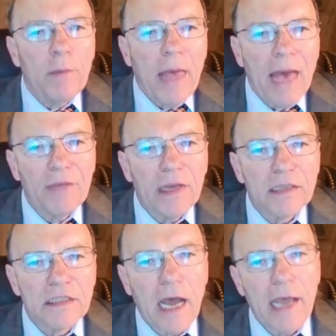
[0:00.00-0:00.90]
having a
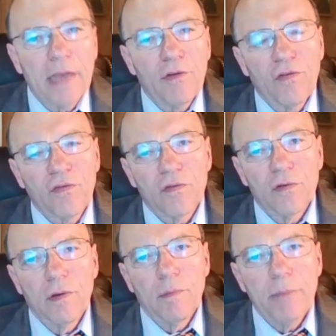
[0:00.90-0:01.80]
science
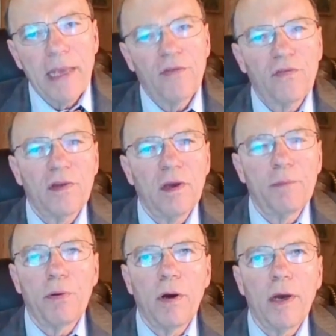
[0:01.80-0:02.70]
based
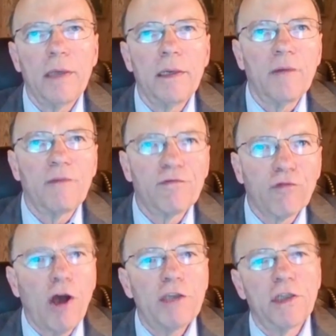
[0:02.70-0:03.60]
upon a
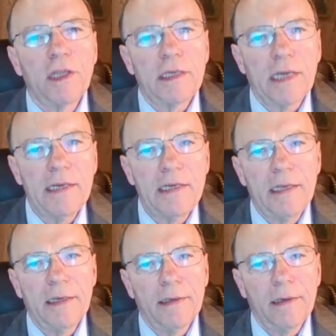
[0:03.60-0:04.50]
fraudulent
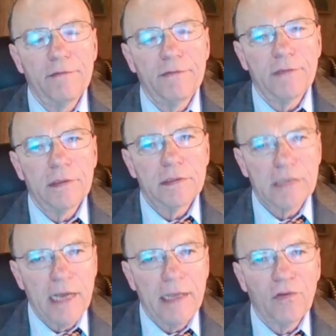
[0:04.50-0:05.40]
idea of
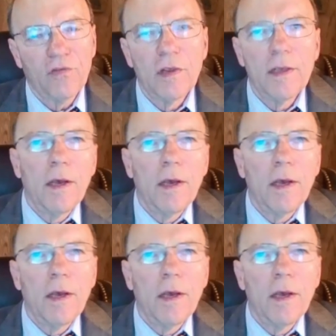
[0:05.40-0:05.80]
science.